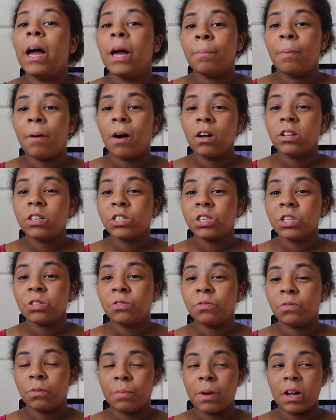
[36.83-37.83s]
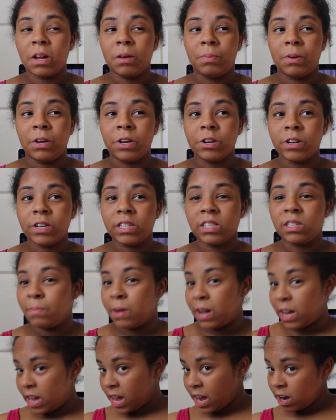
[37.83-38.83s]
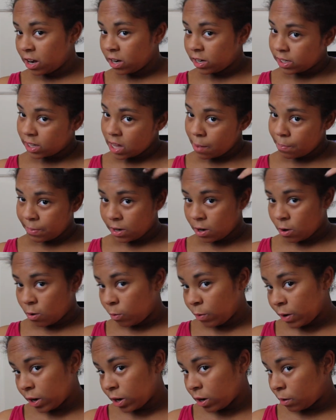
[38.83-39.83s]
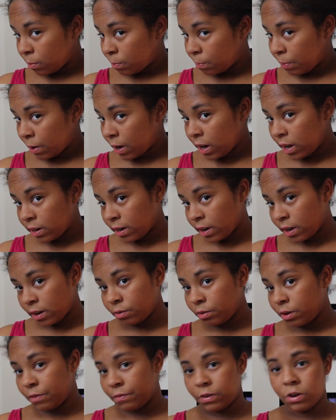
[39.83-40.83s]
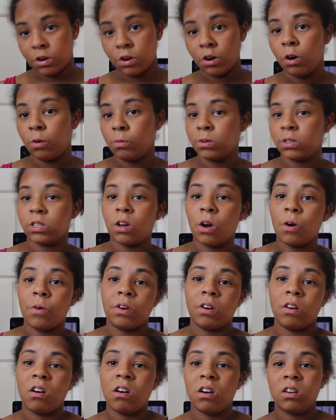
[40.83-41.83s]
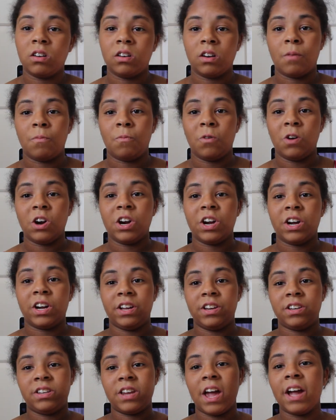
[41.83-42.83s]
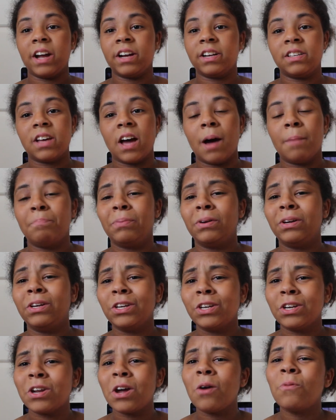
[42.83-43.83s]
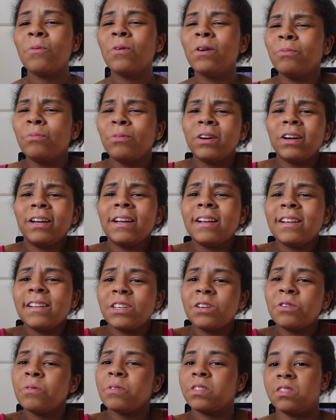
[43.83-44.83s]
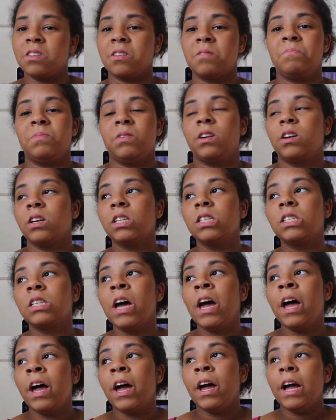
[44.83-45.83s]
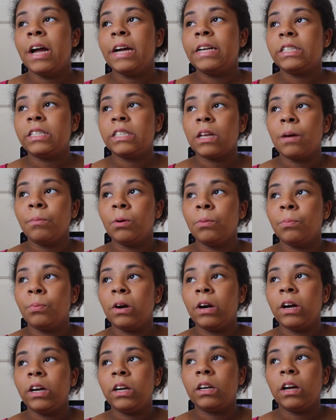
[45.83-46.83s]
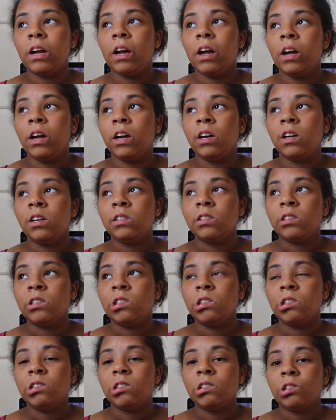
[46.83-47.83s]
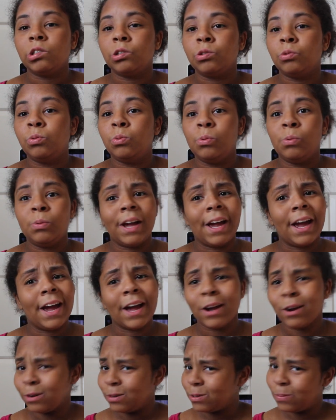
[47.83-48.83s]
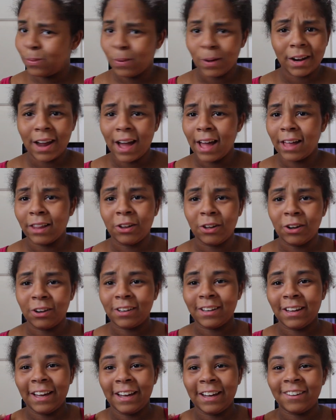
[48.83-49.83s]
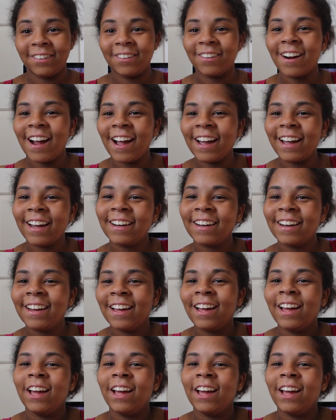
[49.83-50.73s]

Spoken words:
I apologize for my appearance. My hair is up in a weird bun. I don't even know what's going on, and I'm wearing a tank top, but you know what? We're gonna deal with it because it's summer break and who cares what I look like, right?